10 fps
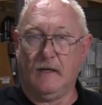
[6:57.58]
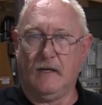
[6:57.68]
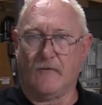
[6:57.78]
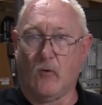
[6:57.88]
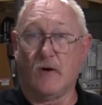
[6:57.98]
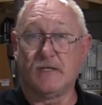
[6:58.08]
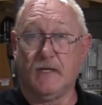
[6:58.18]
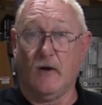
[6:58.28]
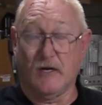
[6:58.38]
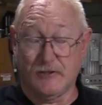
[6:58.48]
Now, of course,
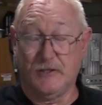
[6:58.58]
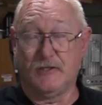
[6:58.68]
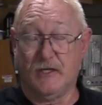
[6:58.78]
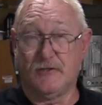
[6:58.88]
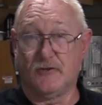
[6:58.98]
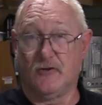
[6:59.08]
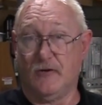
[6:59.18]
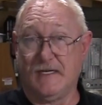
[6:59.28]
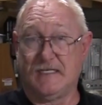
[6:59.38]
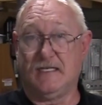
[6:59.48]
the oxygen sensor is
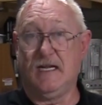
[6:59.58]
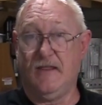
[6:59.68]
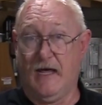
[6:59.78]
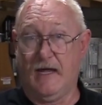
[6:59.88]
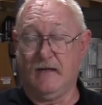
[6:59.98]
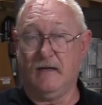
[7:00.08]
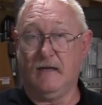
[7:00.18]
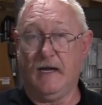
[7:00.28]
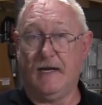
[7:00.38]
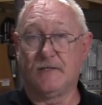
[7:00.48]
going to see that,
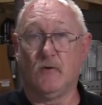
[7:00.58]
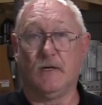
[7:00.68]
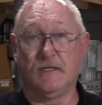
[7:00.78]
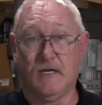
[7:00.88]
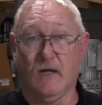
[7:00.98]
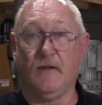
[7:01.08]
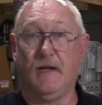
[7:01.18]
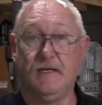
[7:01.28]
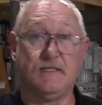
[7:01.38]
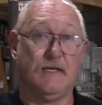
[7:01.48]
and it's going to tell the
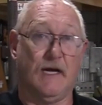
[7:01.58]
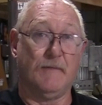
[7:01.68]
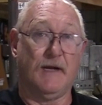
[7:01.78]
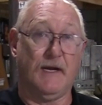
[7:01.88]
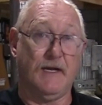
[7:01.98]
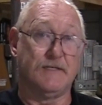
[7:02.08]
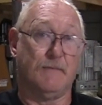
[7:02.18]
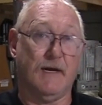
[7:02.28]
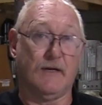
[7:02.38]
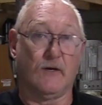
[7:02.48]
E C that it needs to
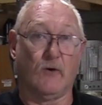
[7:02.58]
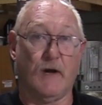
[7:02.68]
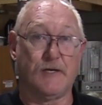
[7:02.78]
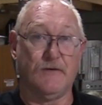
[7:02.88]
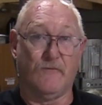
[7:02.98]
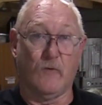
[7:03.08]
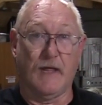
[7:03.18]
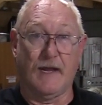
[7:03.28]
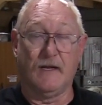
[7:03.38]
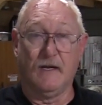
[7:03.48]
make a correction for
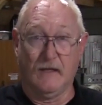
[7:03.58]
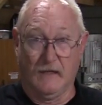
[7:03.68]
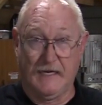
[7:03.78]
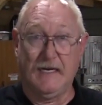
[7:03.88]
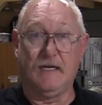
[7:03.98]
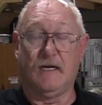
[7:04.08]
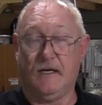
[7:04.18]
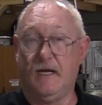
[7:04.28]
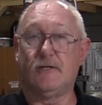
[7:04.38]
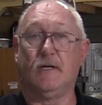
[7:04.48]
that lean
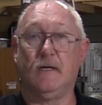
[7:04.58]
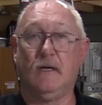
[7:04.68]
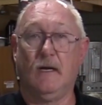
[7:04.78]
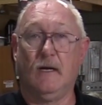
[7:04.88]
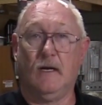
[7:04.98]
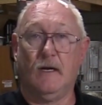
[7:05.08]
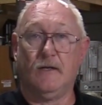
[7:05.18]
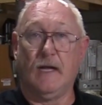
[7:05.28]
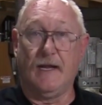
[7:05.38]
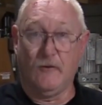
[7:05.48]
condition,
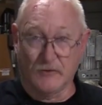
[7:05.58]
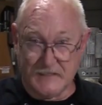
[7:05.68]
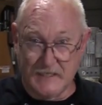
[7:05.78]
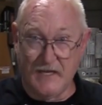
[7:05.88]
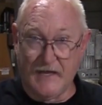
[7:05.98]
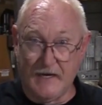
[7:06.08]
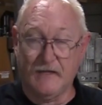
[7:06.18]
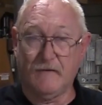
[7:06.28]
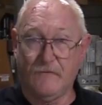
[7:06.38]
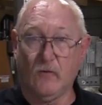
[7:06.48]
and you'll see that
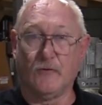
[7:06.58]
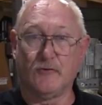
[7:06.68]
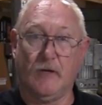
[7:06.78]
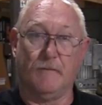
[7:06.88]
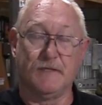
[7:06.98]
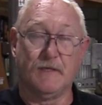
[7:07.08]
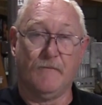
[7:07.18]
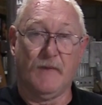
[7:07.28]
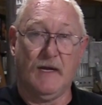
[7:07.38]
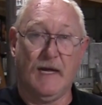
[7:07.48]
in the fuel trims
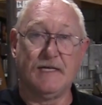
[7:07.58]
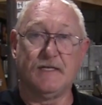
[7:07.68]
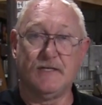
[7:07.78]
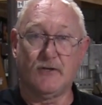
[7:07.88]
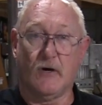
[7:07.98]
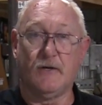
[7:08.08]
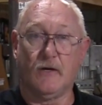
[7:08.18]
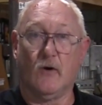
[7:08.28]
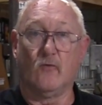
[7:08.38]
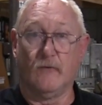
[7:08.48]
as they start to
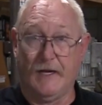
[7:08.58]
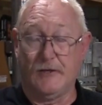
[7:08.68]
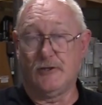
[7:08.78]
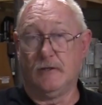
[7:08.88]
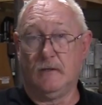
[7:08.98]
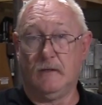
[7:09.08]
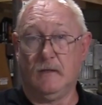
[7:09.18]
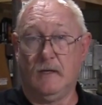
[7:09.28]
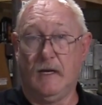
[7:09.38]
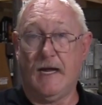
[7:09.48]
go rich.
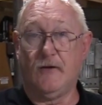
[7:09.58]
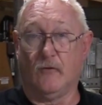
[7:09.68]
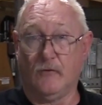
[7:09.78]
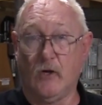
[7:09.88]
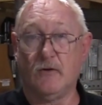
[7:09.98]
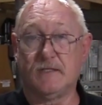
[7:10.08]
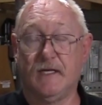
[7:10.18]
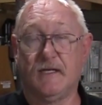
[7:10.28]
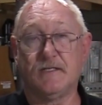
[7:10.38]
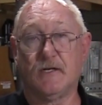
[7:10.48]
And you'll notice
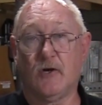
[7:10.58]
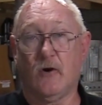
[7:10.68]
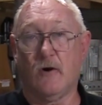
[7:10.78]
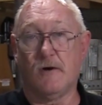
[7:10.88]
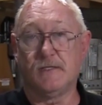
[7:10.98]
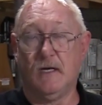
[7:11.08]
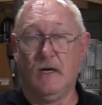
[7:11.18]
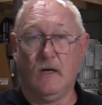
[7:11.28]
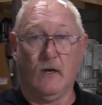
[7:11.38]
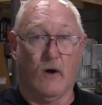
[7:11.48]
that this occurs
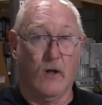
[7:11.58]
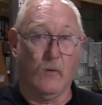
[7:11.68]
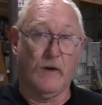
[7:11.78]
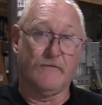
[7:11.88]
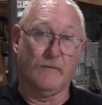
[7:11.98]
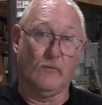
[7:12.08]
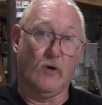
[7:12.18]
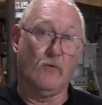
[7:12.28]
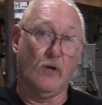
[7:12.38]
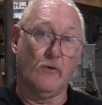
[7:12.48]
all the way from
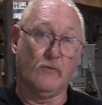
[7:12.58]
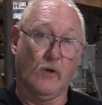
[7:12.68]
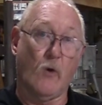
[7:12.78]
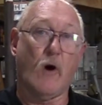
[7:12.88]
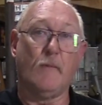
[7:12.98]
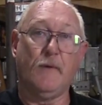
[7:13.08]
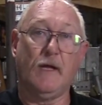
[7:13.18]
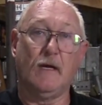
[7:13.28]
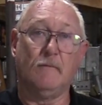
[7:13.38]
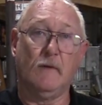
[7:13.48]
low load, low R P
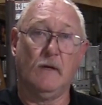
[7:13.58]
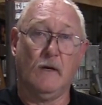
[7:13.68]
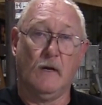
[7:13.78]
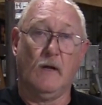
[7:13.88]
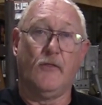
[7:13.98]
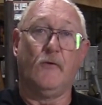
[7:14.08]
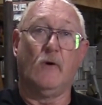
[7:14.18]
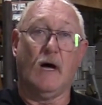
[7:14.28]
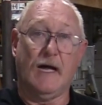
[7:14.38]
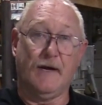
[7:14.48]
M, through
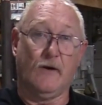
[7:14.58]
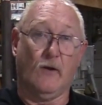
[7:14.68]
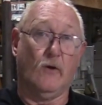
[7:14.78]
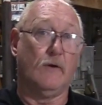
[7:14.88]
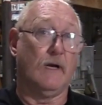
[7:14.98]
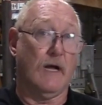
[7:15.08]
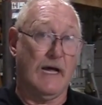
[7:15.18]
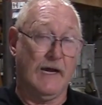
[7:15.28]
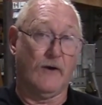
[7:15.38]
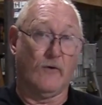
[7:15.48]
higher load and
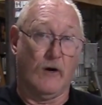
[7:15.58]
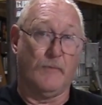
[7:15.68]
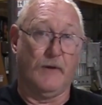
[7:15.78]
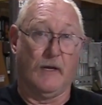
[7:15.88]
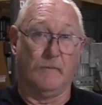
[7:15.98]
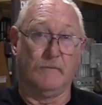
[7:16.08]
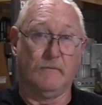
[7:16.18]
higher R P M,